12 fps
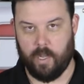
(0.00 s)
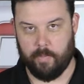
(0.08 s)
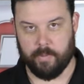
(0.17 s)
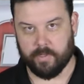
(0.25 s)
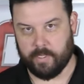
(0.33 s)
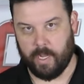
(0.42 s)

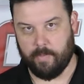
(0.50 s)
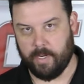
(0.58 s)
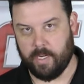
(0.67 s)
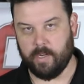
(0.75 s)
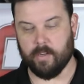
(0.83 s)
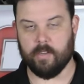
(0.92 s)
upper
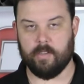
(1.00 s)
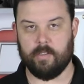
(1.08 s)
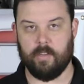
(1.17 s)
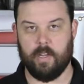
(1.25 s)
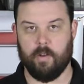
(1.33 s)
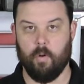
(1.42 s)
timing gear
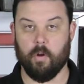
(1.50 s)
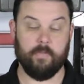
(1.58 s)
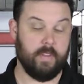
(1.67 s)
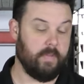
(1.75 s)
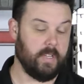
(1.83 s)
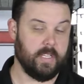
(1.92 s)
or
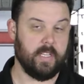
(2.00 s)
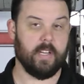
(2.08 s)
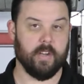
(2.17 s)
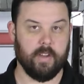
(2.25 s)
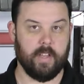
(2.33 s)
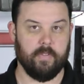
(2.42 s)
VVT
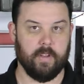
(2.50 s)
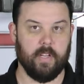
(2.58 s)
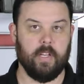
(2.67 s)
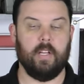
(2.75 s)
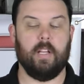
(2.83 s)
gear even,